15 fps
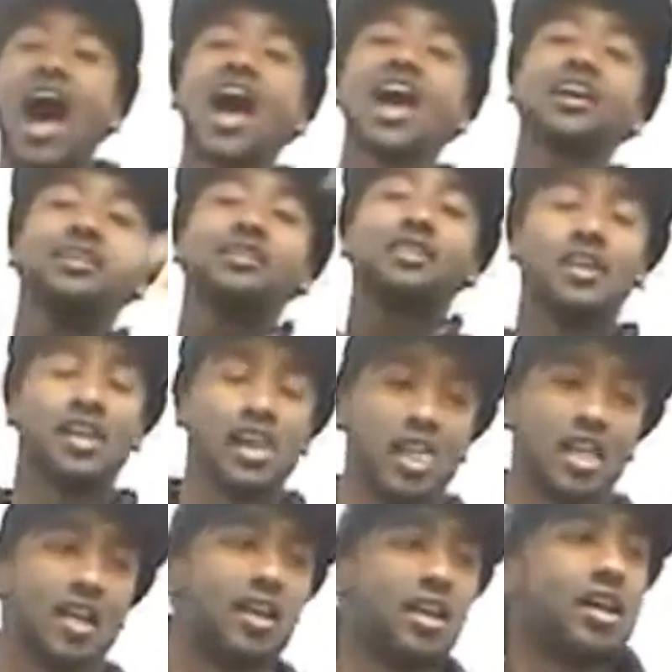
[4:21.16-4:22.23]
I
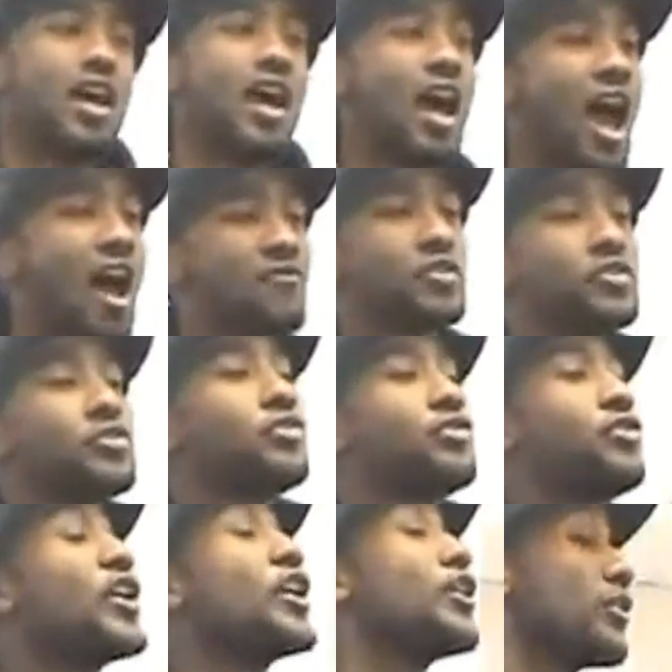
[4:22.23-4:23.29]
have
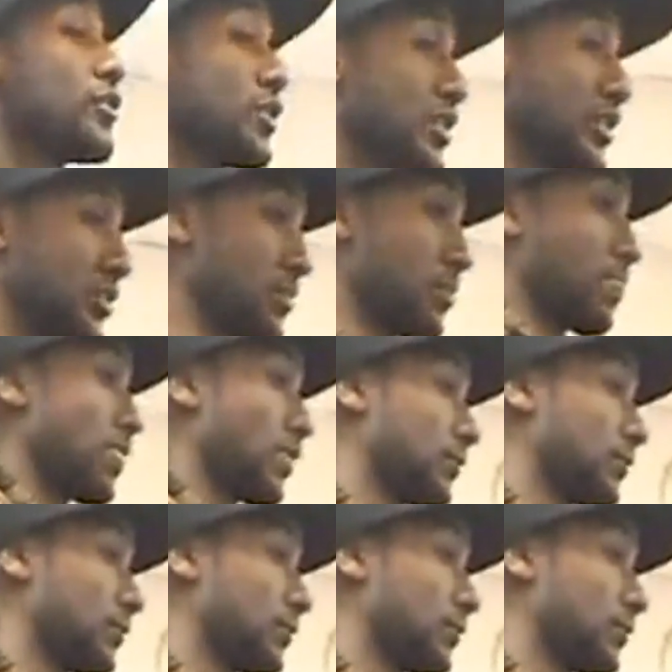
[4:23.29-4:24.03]
a theory.